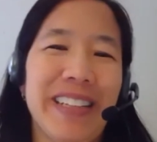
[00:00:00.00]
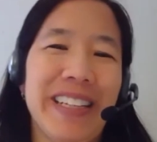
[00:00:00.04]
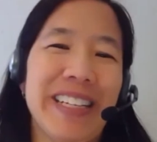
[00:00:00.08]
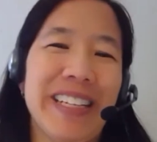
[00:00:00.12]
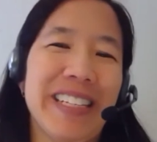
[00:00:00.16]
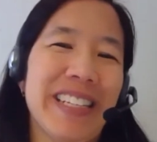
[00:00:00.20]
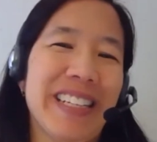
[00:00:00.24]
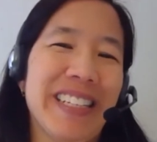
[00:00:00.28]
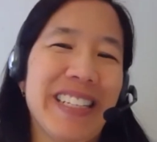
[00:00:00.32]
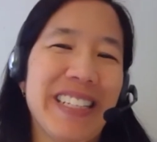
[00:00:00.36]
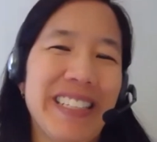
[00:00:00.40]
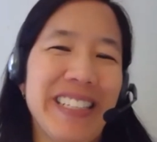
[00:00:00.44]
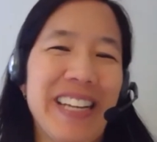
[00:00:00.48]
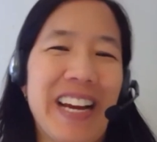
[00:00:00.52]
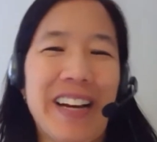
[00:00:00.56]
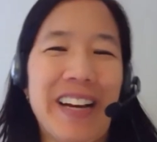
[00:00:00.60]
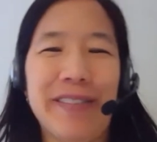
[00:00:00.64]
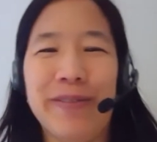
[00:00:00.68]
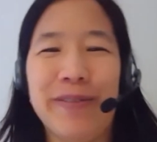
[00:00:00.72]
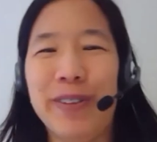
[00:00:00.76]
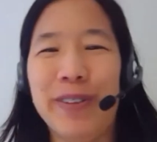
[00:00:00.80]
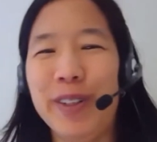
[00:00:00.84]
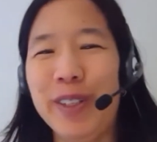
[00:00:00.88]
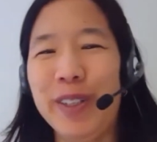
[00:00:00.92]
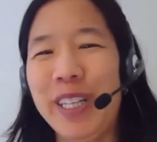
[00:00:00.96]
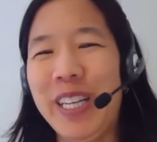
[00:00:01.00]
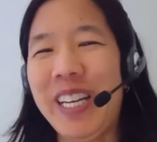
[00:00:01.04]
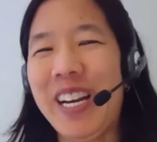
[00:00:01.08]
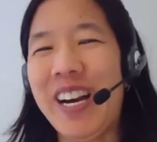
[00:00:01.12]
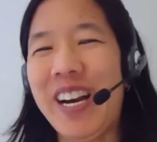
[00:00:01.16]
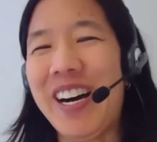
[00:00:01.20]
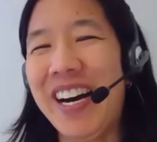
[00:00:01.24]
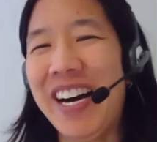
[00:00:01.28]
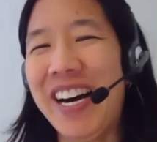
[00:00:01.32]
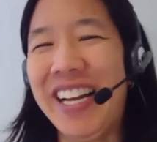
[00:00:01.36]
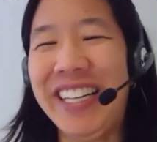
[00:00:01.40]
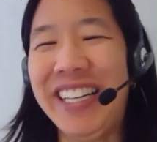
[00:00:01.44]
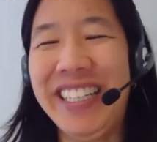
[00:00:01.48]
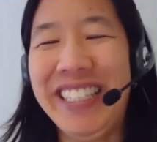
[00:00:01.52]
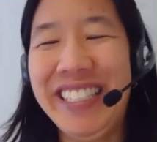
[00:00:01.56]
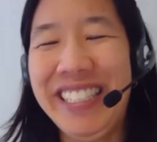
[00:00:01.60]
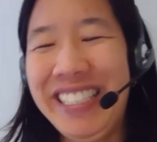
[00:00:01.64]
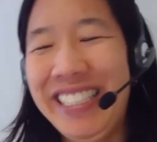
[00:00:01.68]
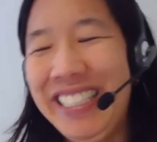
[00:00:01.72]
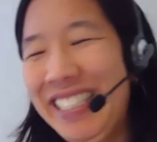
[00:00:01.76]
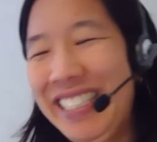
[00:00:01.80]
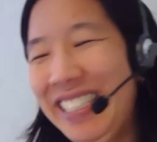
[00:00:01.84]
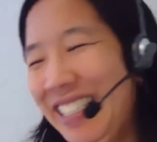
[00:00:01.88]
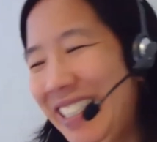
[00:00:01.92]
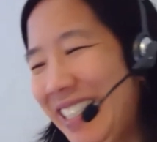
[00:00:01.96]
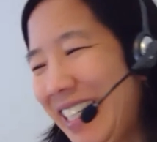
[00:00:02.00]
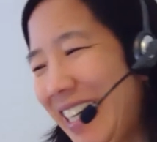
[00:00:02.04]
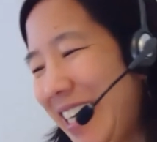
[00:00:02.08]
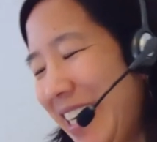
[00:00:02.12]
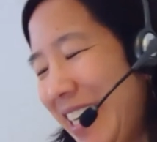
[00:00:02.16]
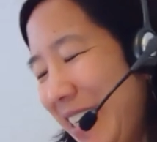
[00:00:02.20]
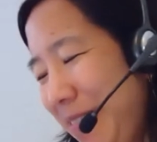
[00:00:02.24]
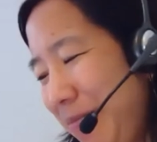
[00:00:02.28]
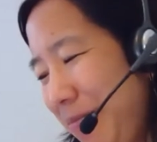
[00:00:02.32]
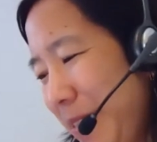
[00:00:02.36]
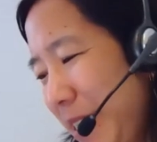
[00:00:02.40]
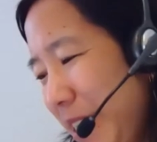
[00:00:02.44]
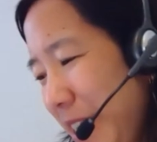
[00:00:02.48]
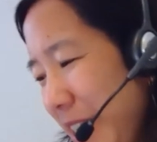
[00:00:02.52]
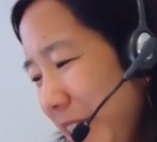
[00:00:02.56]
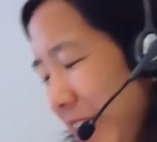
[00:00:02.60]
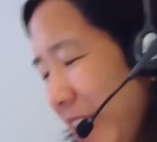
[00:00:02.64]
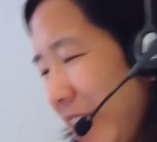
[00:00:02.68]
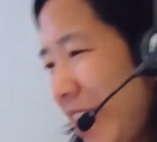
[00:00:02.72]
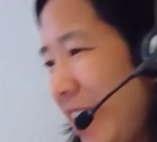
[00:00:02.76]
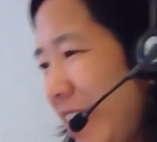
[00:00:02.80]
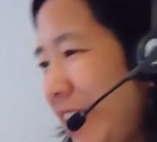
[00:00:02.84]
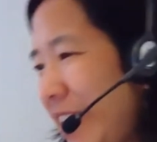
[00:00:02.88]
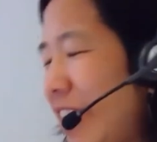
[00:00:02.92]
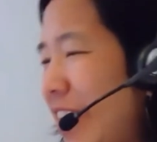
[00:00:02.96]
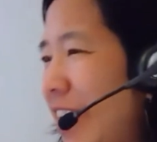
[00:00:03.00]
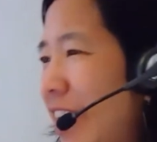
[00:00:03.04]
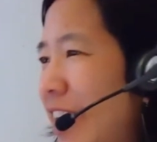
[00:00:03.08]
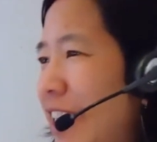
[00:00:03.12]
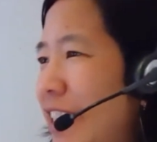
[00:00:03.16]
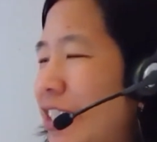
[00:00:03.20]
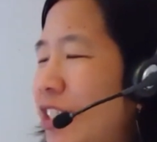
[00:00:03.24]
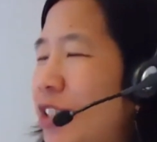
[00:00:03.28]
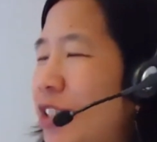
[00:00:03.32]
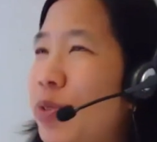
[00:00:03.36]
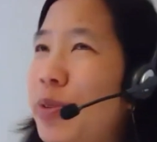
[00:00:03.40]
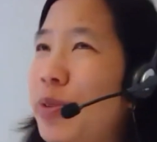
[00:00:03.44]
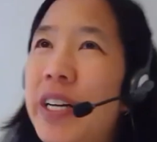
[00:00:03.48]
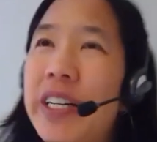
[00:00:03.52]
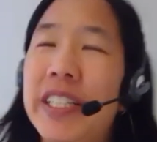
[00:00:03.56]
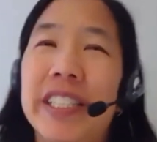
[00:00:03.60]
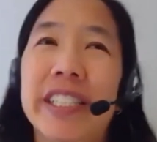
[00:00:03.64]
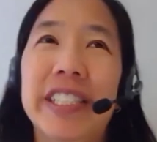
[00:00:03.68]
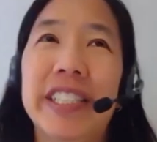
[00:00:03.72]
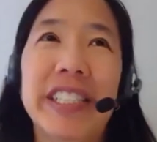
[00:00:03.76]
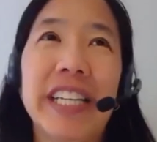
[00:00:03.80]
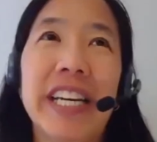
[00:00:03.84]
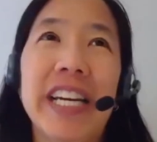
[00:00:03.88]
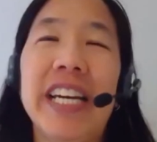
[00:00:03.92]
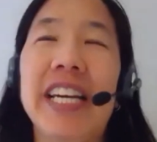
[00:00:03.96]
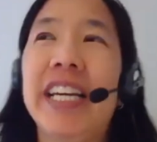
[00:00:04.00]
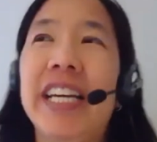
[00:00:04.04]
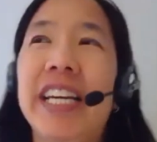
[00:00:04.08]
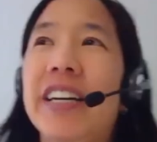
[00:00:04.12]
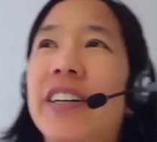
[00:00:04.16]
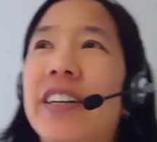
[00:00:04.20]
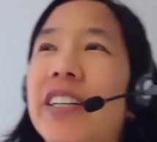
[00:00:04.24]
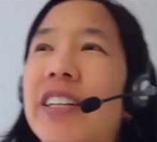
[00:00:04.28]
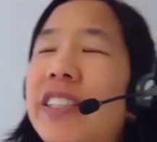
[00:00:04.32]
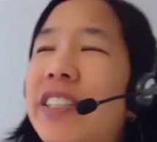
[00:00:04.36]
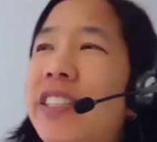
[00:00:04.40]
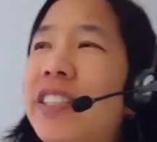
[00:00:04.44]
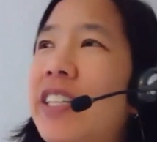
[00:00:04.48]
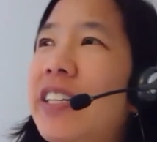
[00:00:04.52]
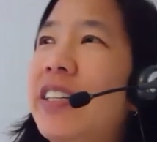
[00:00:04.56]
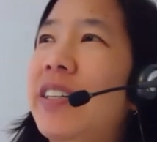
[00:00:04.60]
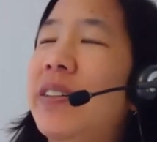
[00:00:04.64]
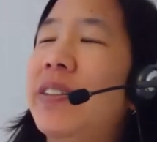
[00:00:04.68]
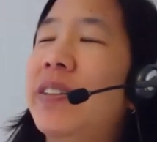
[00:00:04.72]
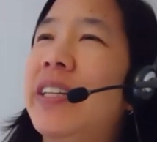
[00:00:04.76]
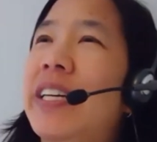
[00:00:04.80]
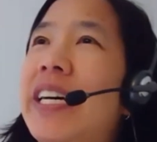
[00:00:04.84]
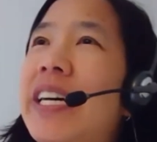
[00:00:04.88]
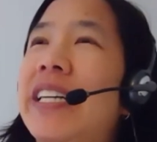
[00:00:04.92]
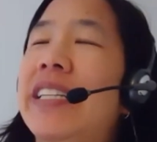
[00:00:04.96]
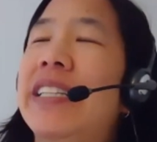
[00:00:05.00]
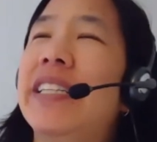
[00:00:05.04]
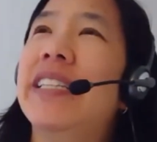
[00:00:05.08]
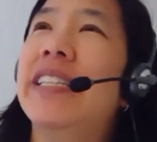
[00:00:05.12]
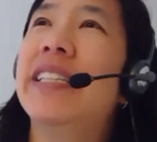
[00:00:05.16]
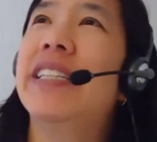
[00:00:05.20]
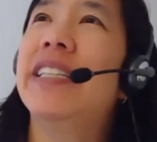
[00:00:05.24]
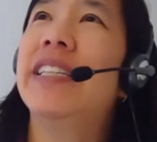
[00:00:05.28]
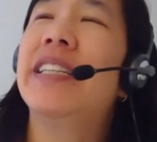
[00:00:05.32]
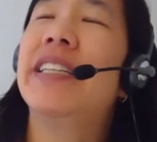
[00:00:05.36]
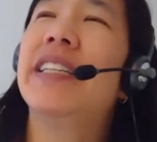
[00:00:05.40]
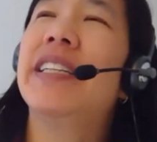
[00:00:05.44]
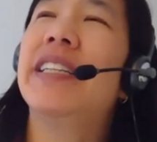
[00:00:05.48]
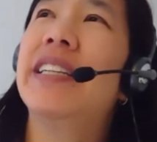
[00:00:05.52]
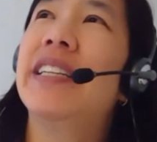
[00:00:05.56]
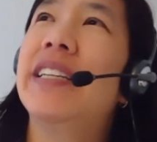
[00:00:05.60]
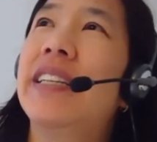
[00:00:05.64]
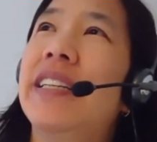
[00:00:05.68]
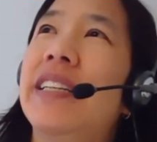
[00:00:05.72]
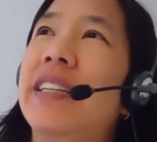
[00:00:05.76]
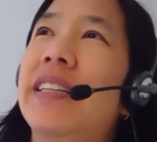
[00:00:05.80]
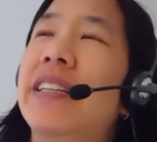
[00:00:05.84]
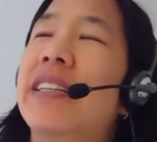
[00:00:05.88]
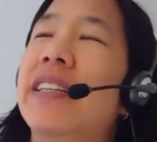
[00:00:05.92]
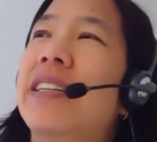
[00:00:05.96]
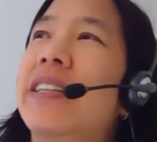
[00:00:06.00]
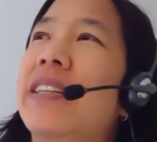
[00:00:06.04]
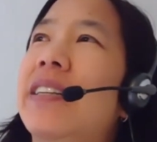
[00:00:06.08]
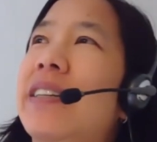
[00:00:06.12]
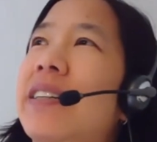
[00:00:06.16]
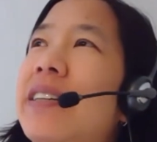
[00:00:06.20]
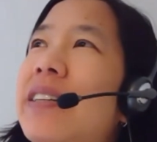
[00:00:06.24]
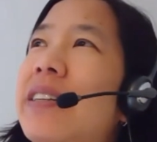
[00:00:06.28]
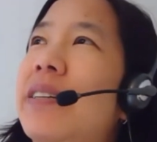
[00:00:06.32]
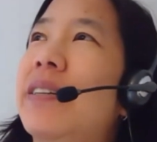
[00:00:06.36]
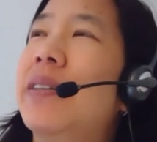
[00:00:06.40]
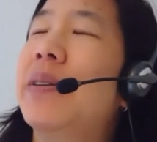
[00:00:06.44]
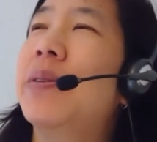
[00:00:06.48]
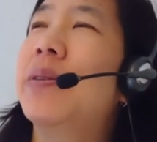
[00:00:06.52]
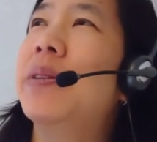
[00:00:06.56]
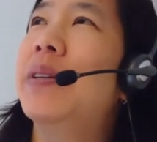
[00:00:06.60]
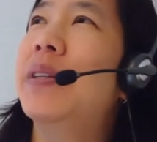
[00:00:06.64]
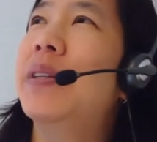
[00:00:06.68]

that's not fully on. Yeah. And then I do want to say also that, I